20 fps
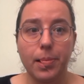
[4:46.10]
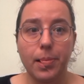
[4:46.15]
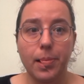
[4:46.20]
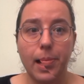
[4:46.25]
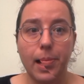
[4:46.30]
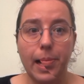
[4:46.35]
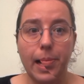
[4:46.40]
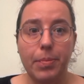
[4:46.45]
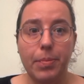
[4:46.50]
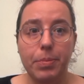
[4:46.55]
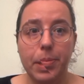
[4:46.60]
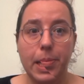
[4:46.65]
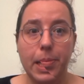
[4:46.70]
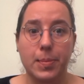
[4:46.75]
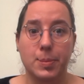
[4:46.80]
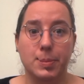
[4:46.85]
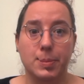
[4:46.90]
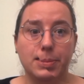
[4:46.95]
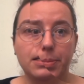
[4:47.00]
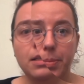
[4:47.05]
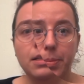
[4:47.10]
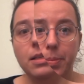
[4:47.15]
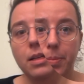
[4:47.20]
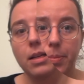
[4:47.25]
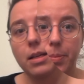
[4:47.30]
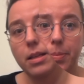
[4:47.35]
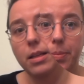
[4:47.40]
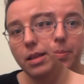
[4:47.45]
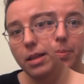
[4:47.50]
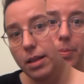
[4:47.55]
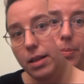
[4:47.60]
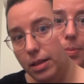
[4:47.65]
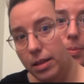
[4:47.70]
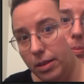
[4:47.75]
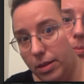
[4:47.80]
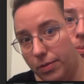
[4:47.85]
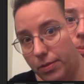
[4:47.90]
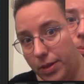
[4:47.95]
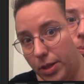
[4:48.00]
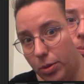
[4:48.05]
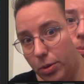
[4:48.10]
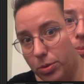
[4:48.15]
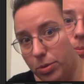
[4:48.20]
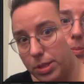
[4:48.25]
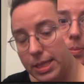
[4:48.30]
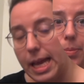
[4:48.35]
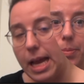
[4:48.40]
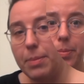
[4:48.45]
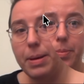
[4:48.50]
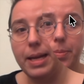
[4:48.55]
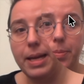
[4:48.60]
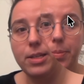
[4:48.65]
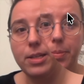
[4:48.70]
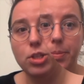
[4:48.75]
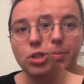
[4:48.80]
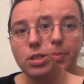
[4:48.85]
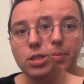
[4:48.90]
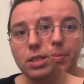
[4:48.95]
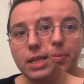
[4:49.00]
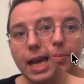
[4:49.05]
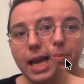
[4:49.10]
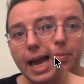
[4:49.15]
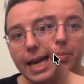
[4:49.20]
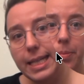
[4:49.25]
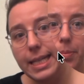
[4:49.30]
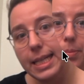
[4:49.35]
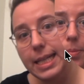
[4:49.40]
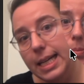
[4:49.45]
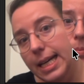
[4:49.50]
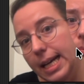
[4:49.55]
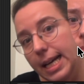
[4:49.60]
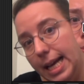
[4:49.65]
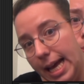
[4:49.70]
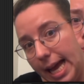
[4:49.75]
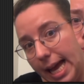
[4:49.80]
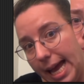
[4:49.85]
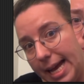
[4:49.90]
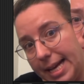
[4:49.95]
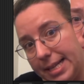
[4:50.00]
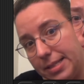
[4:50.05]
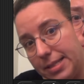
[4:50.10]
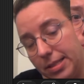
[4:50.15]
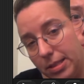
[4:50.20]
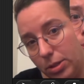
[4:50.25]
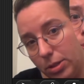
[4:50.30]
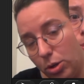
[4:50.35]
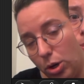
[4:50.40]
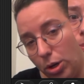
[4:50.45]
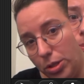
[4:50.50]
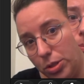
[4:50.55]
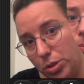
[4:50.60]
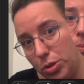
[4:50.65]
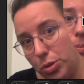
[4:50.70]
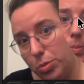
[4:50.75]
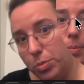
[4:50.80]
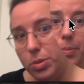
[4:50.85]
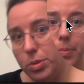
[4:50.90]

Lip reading: I'm getting the video snap I just had as the costume.